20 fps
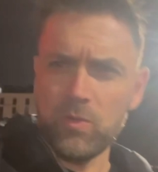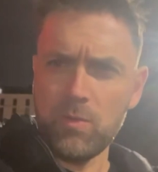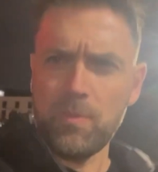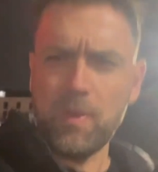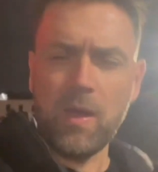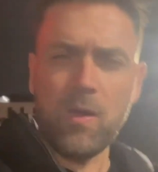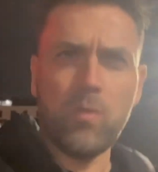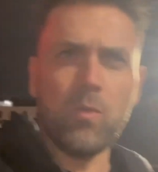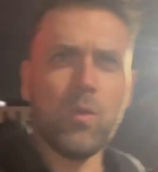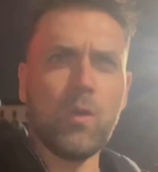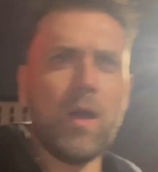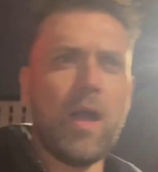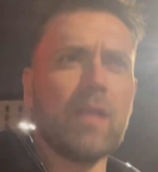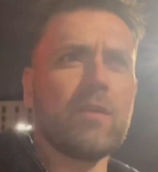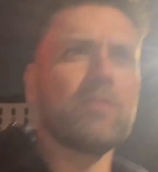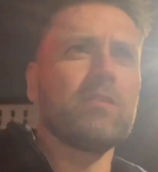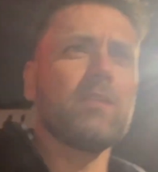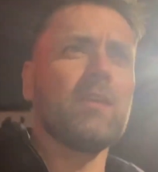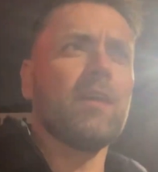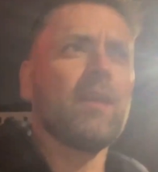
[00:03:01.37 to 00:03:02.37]
about
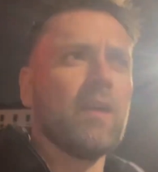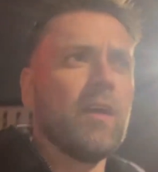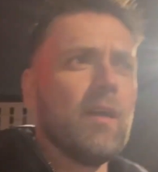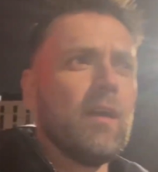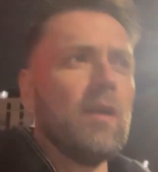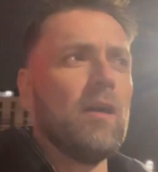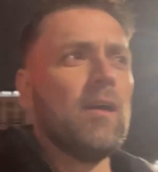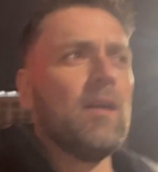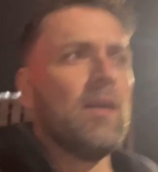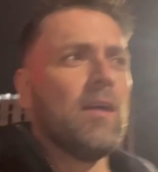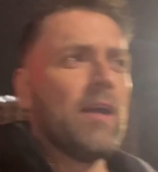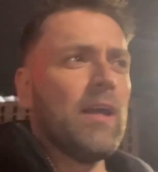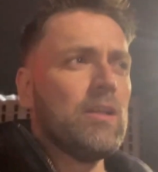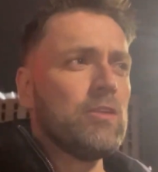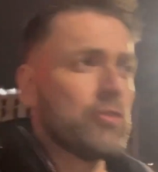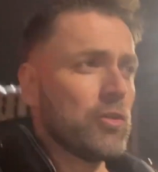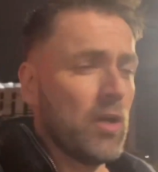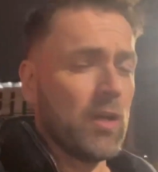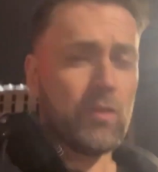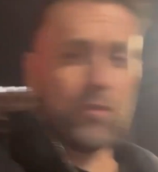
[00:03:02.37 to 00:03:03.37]
actually
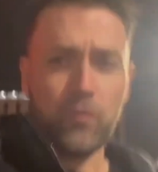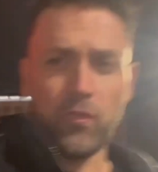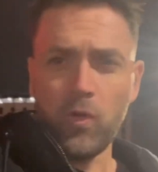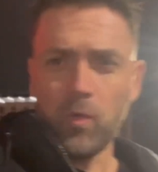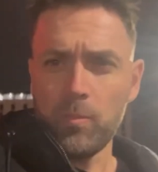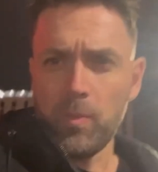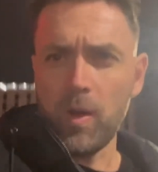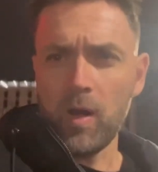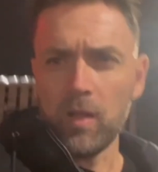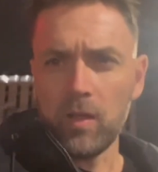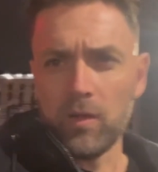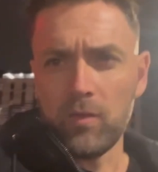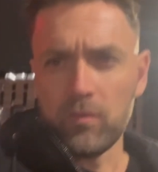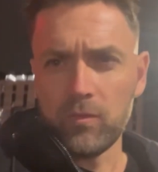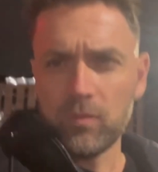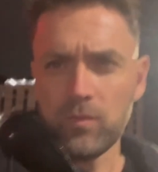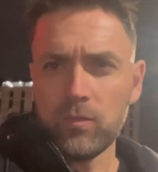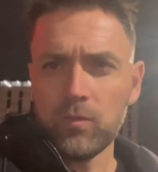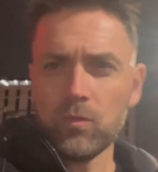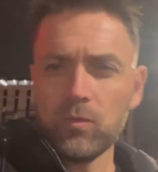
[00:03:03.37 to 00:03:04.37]
enjoying football
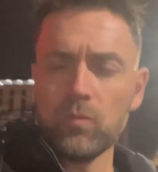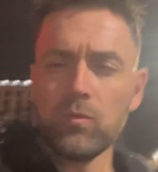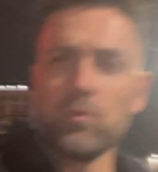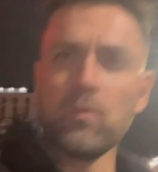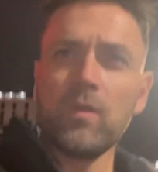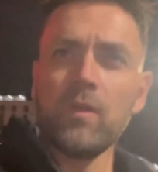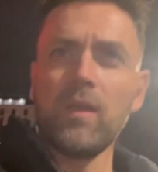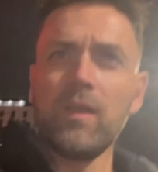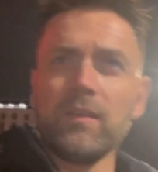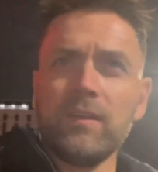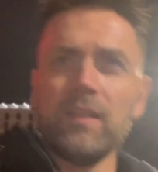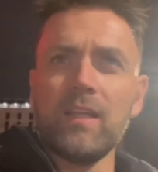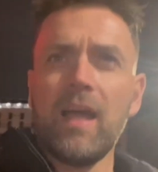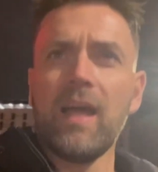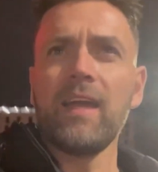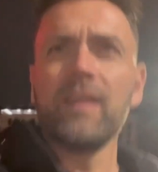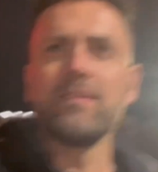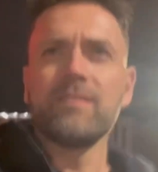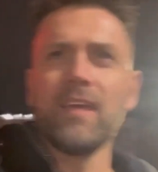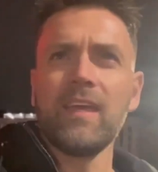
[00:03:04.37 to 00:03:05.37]
and
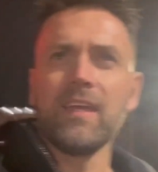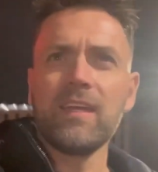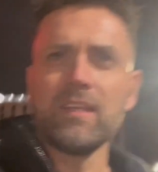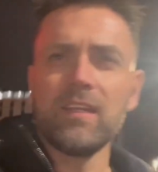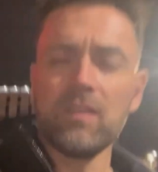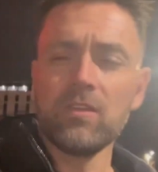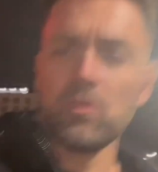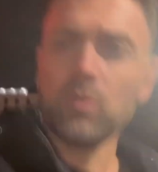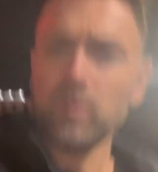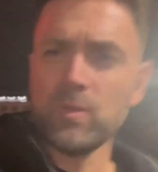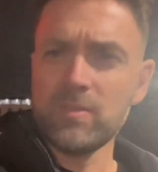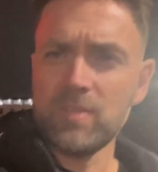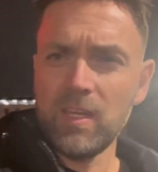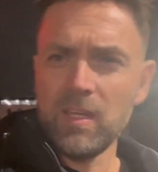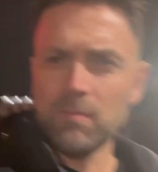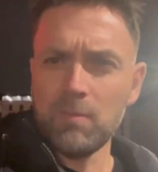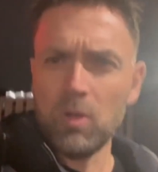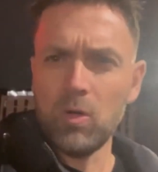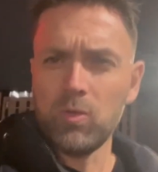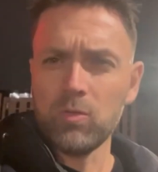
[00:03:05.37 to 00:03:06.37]
United taking it to a
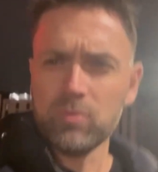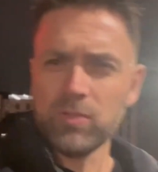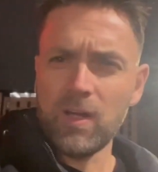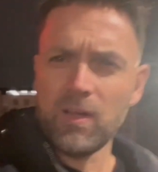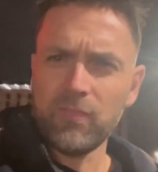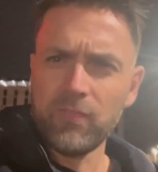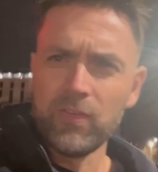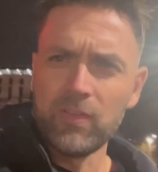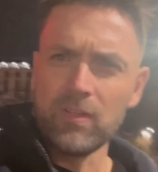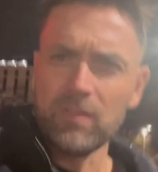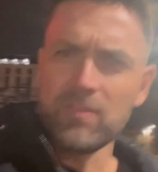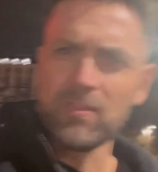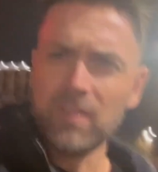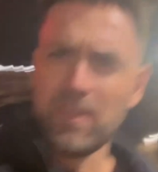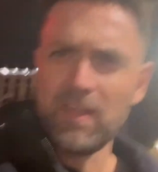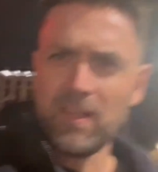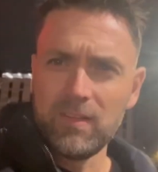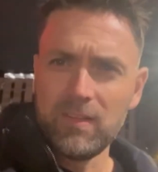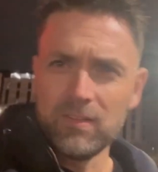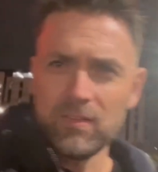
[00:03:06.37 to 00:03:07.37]
team at Old Trafford and
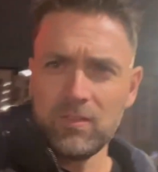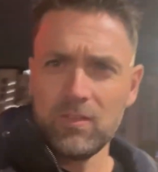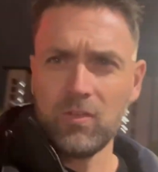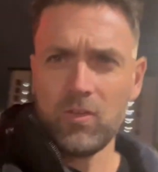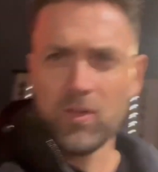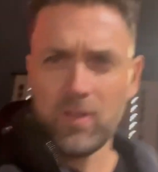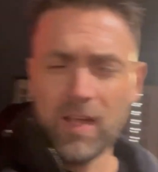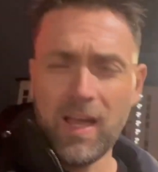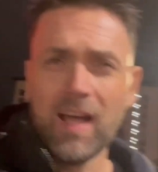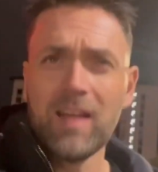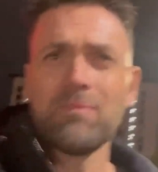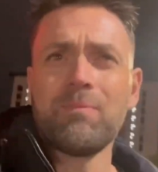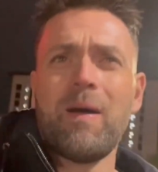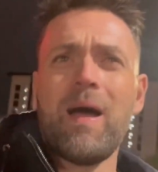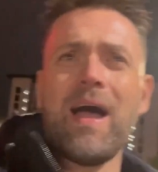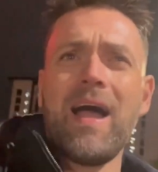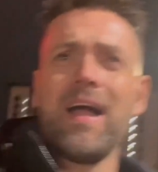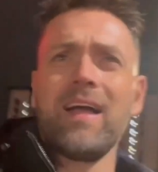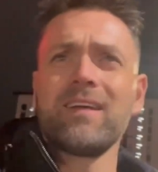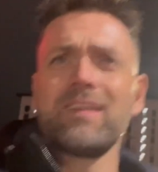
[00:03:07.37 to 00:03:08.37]
saying, You're on our
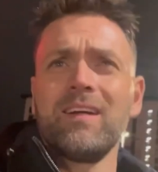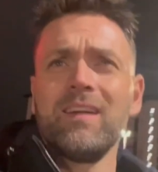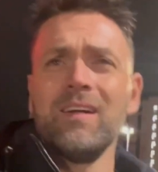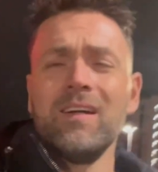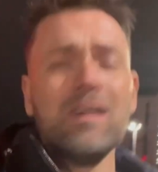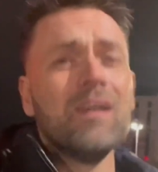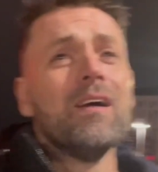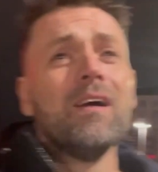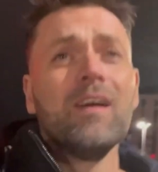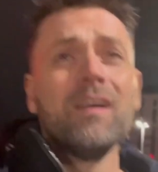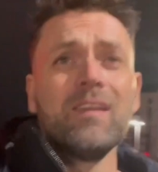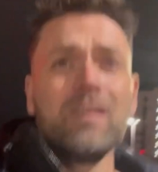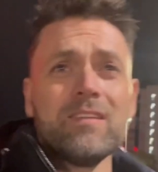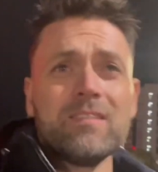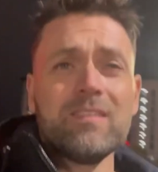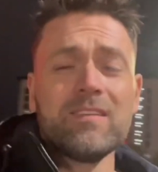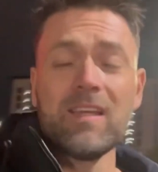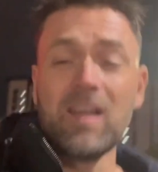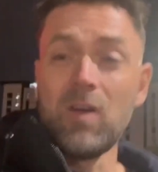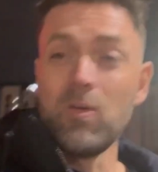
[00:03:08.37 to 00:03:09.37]
park,
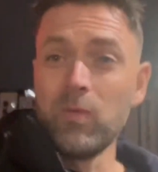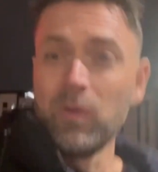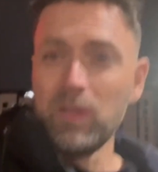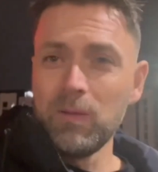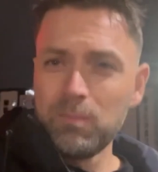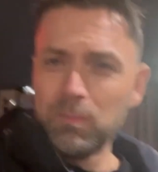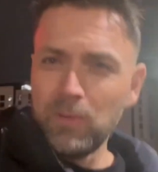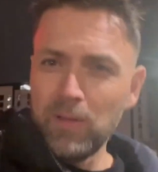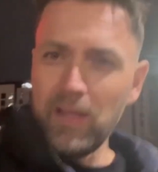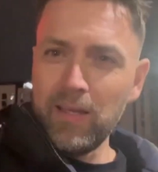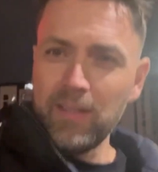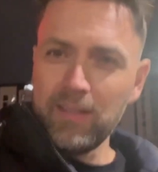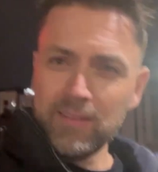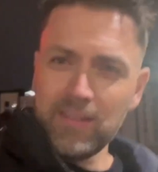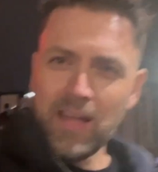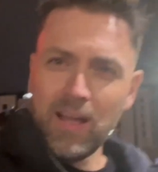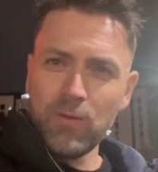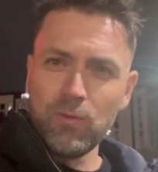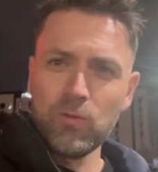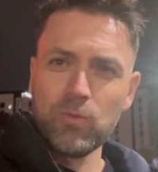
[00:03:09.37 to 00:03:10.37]
this is how we play. And
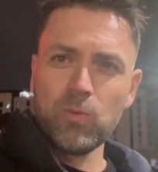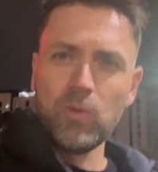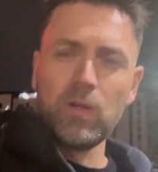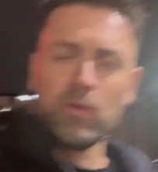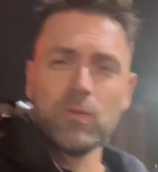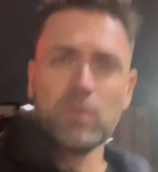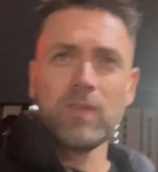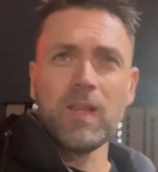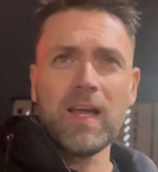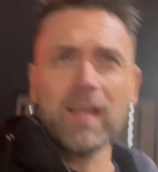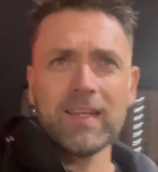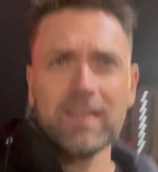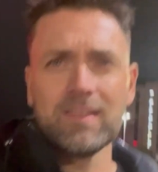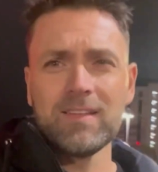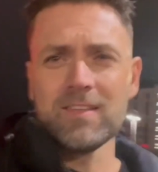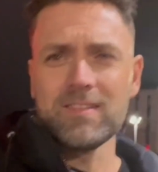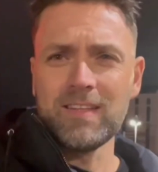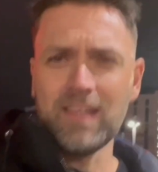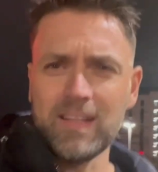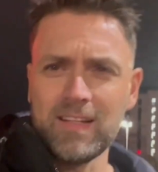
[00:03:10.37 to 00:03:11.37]
that was what it was like in
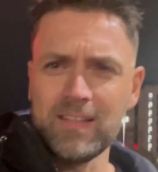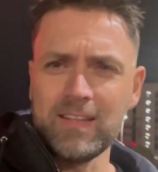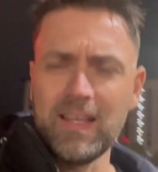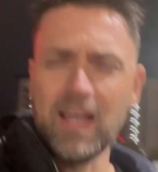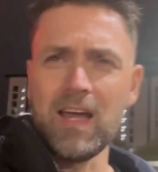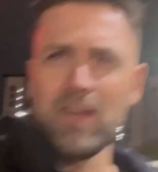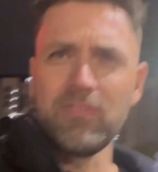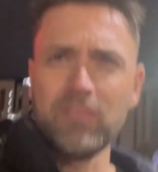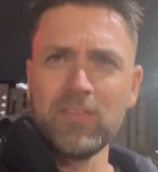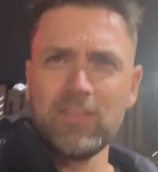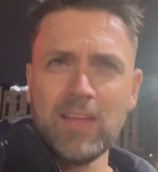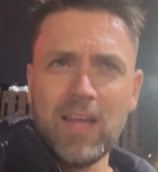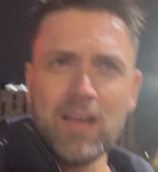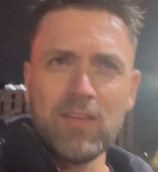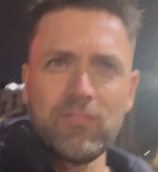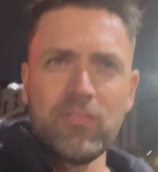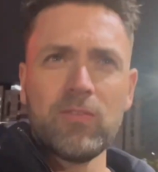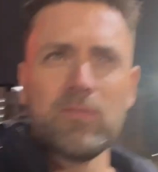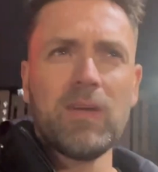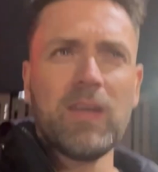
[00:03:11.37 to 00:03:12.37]
the second half. And
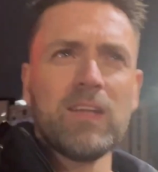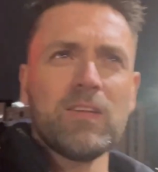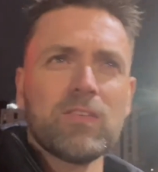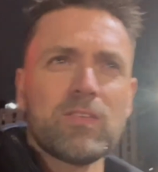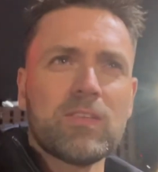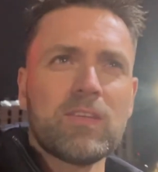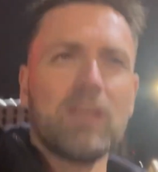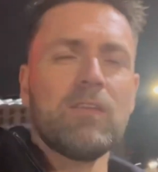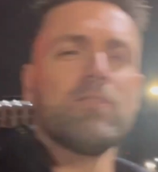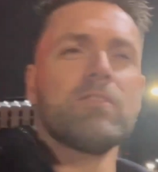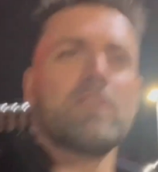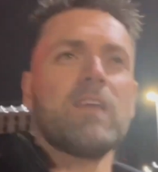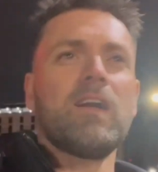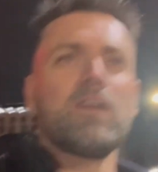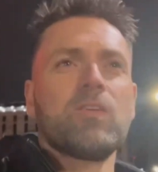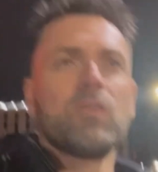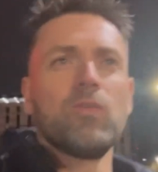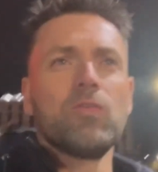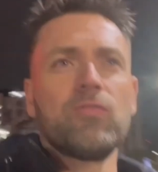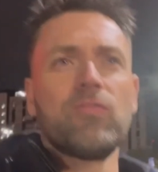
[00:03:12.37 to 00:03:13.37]
that, for me, just gives
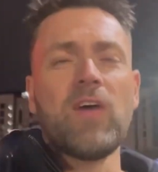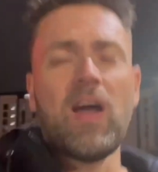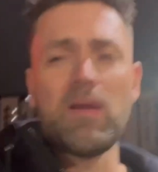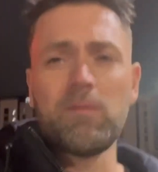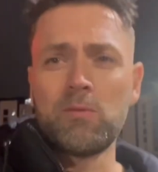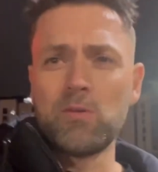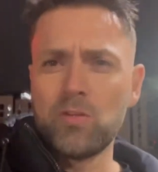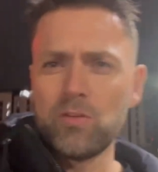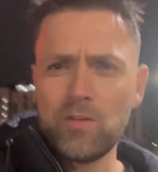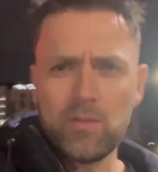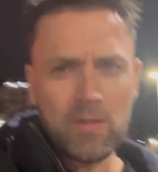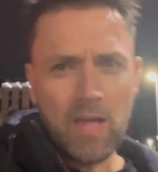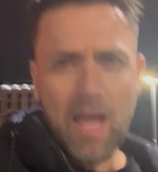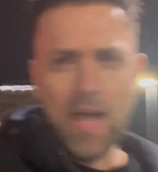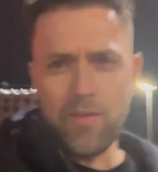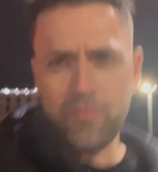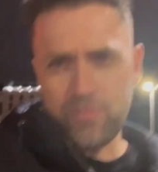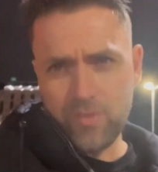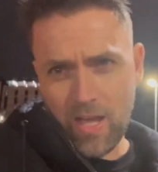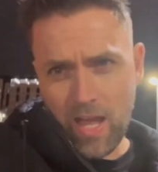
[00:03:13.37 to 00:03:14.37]
that good vibe because at
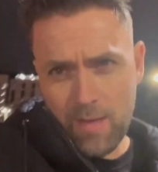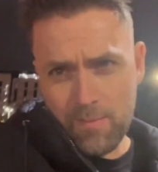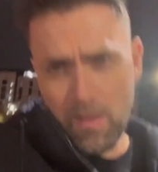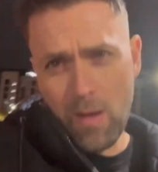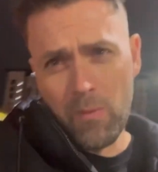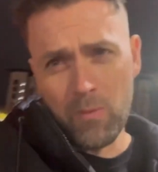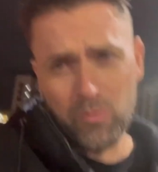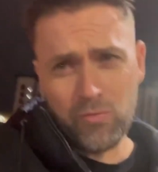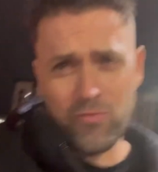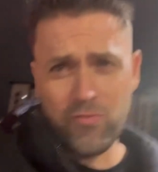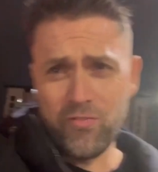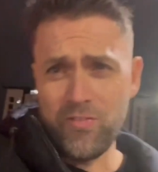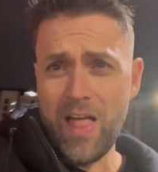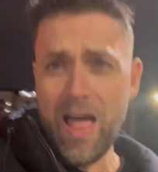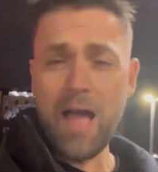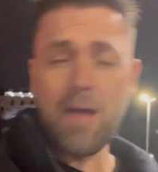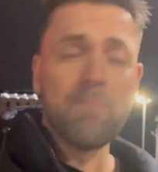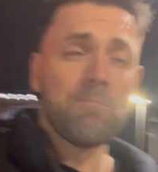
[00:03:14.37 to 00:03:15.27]
half time I was flat.